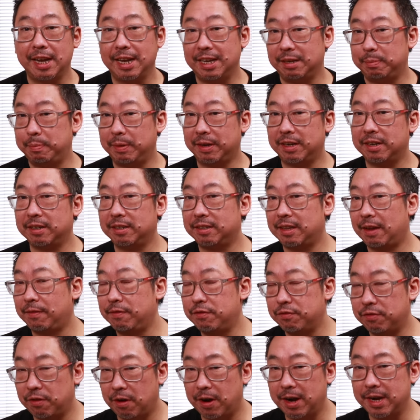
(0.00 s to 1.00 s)
is because
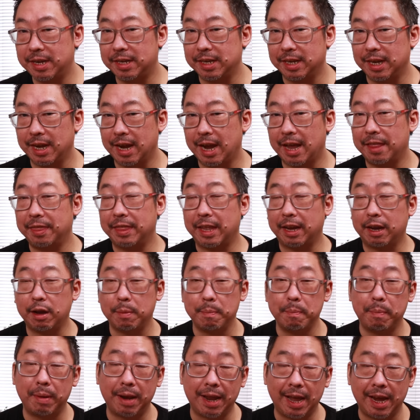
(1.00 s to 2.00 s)
they've tried it and they
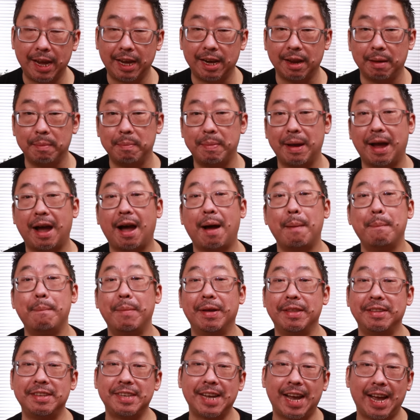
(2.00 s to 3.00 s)
complain about a
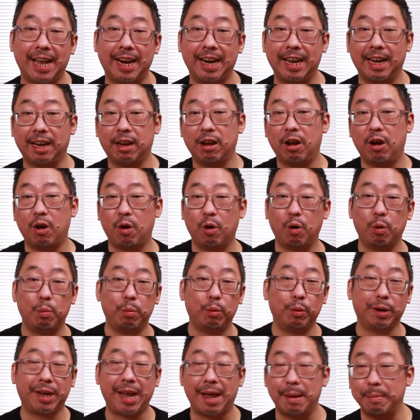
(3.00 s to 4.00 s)
metallic,
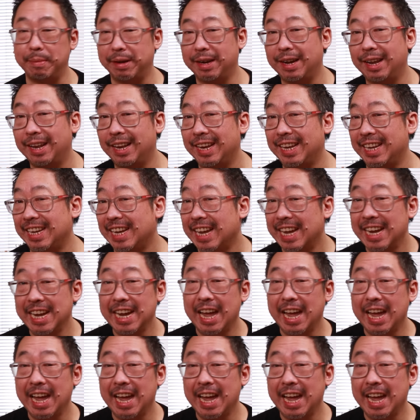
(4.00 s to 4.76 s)
horrible, chemically